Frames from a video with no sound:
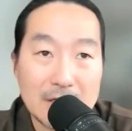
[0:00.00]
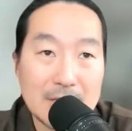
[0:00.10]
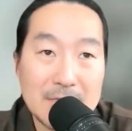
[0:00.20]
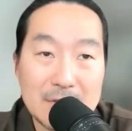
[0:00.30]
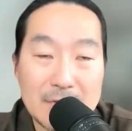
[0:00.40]

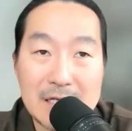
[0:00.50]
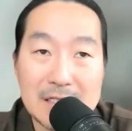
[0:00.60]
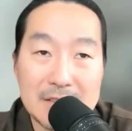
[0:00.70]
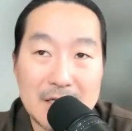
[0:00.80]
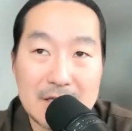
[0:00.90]
look, I mean, the
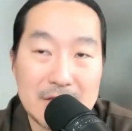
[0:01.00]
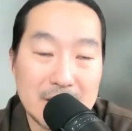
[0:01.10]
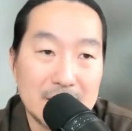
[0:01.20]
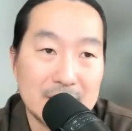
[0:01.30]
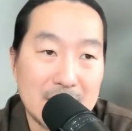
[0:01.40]
reality, I
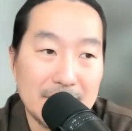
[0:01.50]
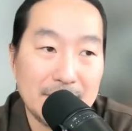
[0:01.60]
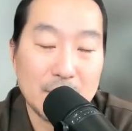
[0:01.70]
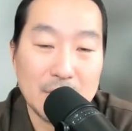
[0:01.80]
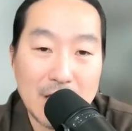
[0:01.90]
think
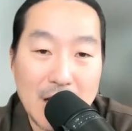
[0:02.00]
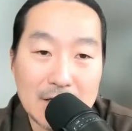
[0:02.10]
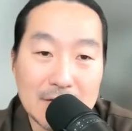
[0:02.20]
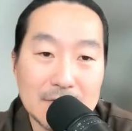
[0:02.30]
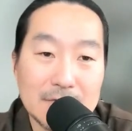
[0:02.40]
that for a
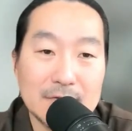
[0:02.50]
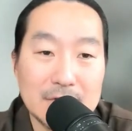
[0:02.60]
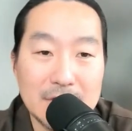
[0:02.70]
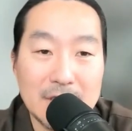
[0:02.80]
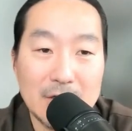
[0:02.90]
lot of,
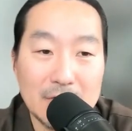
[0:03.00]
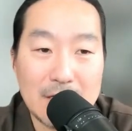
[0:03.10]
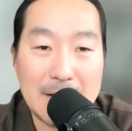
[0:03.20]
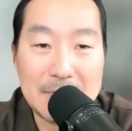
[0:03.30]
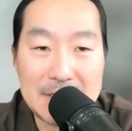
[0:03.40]

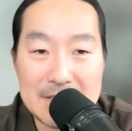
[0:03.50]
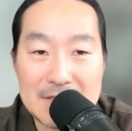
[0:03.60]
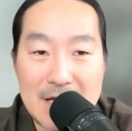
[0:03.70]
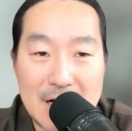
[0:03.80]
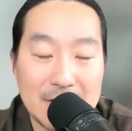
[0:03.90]

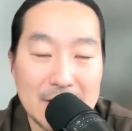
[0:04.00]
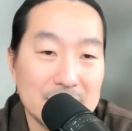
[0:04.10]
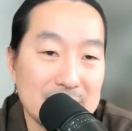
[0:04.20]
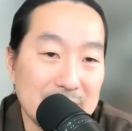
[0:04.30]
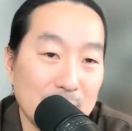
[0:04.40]
companies, hire an
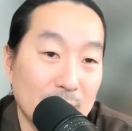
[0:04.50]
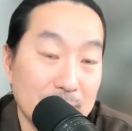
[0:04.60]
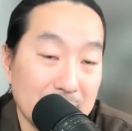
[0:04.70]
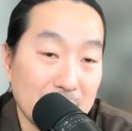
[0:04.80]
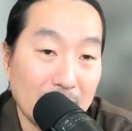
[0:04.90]
agency will
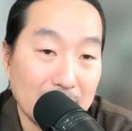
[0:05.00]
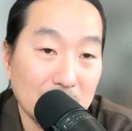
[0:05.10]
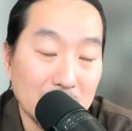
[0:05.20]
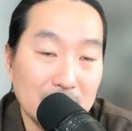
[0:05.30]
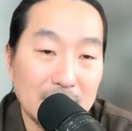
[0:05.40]
be the right
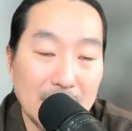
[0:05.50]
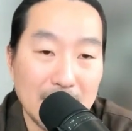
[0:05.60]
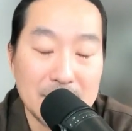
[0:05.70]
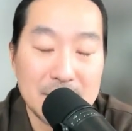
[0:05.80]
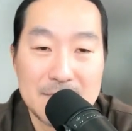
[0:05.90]
move.
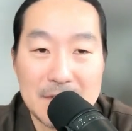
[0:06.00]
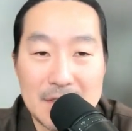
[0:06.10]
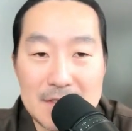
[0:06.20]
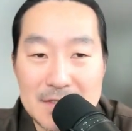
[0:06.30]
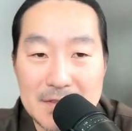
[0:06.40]
Just
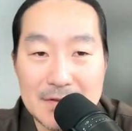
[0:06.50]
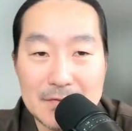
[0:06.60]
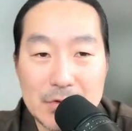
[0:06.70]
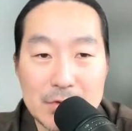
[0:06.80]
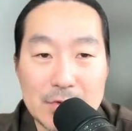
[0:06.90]
because even
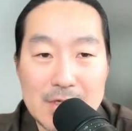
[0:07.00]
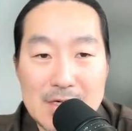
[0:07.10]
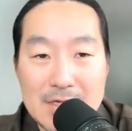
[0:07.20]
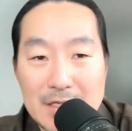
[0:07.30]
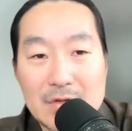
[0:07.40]
if you,
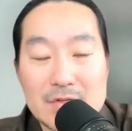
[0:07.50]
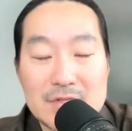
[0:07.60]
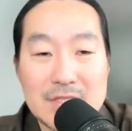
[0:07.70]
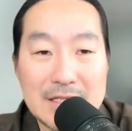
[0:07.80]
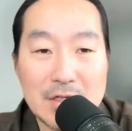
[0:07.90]

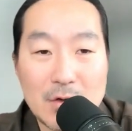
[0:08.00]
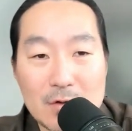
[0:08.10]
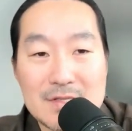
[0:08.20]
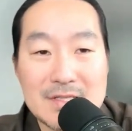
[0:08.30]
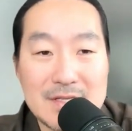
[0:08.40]
study
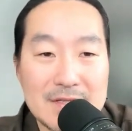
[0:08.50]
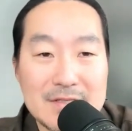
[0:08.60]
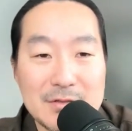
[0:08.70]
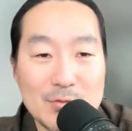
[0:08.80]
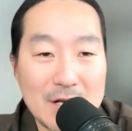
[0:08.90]

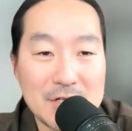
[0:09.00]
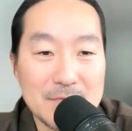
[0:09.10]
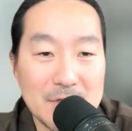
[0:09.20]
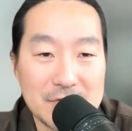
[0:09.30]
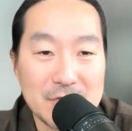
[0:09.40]
courses, you watch a
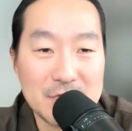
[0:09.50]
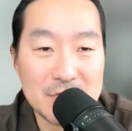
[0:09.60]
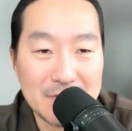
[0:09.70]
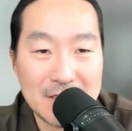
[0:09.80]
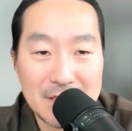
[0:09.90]
bunch of
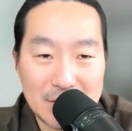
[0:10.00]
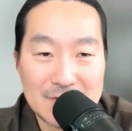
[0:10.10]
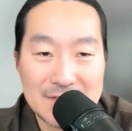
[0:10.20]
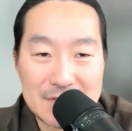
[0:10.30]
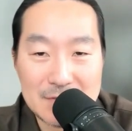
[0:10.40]
YouTube
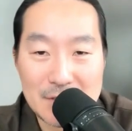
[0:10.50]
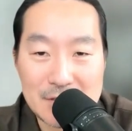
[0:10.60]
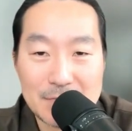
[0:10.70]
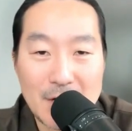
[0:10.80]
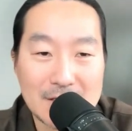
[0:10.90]
videos, listen to a
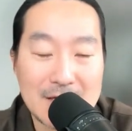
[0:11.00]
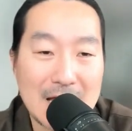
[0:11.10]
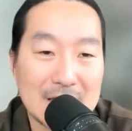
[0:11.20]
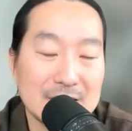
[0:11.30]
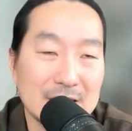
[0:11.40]
bunch of
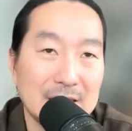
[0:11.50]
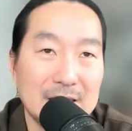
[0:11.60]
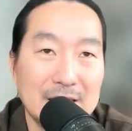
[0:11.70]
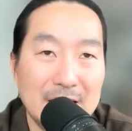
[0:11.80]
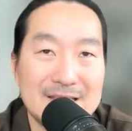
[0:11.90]
podcasts,
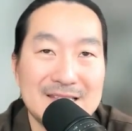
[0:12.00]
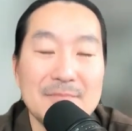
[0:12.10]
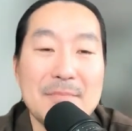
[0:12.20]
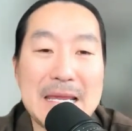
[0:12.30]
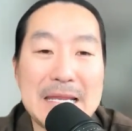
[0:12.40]
it
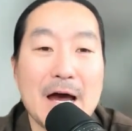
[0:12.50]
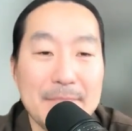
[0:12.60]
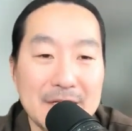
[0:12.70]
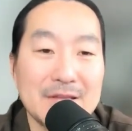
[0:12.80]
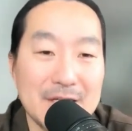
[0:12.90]
still may not
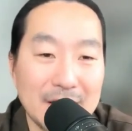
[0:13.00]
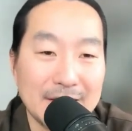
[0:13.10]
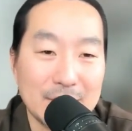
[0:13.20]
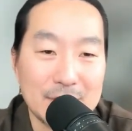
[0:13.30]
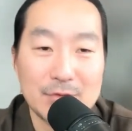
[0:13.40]
be the thing
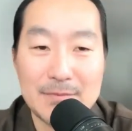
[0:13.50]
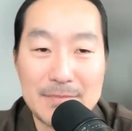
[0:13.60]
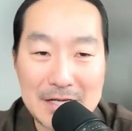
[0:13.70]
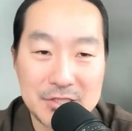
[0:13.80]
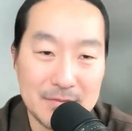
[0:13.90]
that you're truly
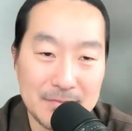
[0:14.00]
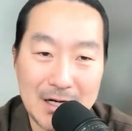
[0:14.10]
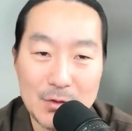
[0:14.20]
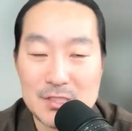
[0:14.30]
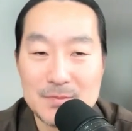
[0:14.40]
passionate
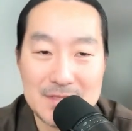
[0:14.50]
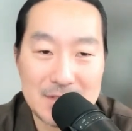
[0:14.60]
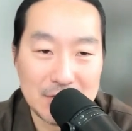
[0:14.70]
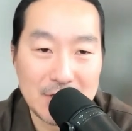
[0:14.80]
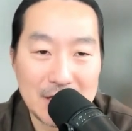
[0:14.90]
about, which means that
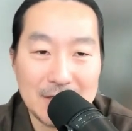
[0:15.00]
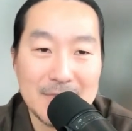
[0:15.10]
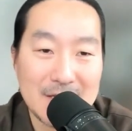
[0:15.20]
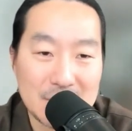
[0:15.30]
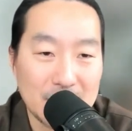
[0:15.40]
you're not going to
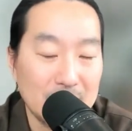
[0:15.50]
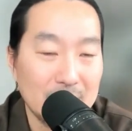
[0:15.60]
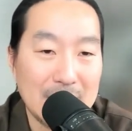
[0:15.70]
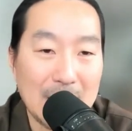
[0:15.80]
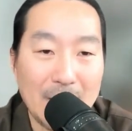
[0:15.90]
be as
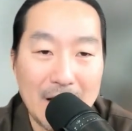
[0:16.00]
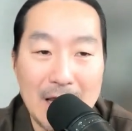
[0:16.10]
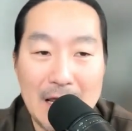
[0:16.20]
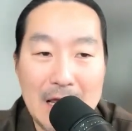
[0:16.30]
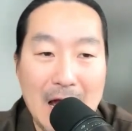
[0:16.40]
good. Now,
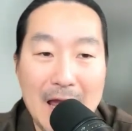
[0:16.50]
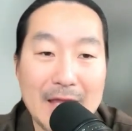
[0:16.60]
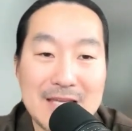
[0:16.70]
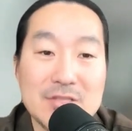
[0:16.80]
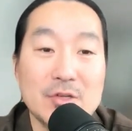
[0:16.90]
I
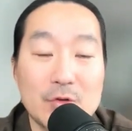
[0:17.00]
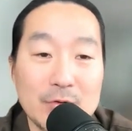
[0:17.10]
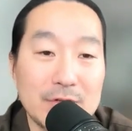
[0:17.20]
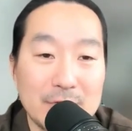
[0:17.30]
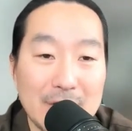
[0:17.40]
tend to agree
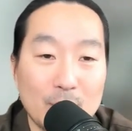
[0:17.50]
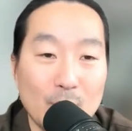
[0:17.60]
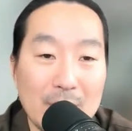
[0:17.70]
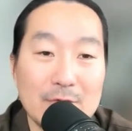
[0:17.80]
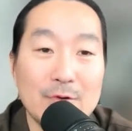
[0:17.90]
with you that
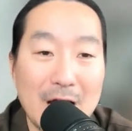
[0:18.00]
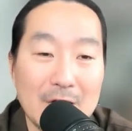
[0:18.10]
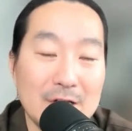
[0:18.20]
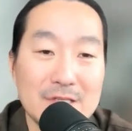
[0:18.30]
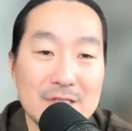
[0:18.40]
whether you hire
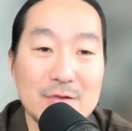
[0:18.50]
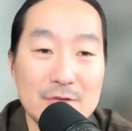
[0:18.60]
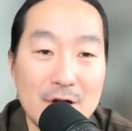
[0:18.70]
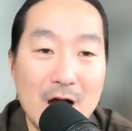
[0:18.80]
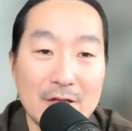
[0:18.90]
an agency or
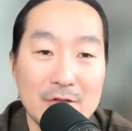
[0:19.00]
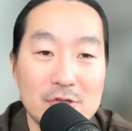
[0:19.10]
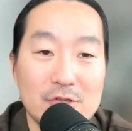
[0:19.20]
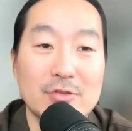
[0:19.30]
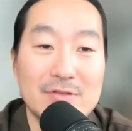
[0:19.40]
not, you
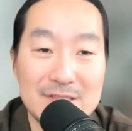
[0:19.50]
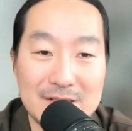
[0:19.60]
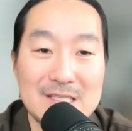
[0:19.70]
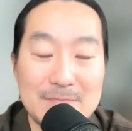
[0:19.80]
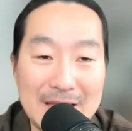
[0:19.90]
should
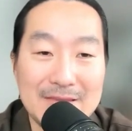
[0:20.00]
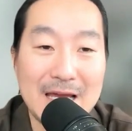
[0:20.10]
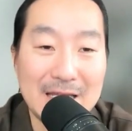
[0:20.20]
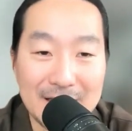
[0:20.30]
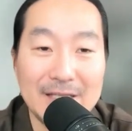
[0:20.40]
spend
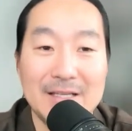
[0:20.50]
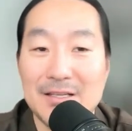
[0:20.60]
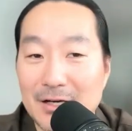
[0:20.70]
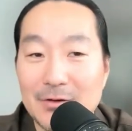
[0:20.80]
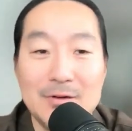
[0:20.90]
that like,
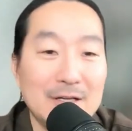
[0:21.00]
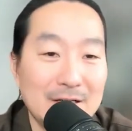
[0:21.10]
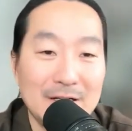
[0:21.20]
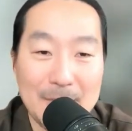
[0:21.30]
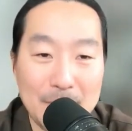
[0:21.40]

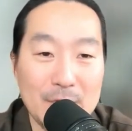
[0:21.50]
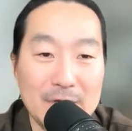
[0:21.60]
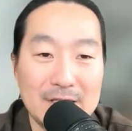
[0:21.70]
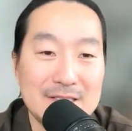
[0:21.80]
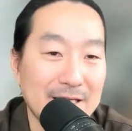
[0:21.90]
couple
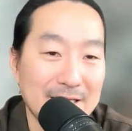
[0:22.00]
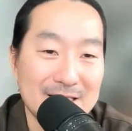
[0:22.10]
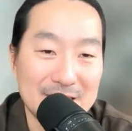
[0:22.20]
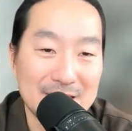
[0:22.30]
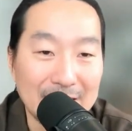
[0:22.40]
weeks like
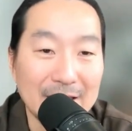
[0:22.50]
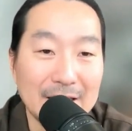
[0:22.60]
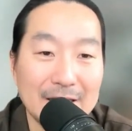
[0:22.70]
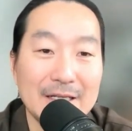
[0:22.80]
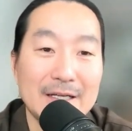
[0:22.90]

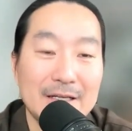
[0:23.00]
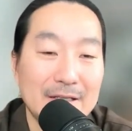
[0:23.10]
studying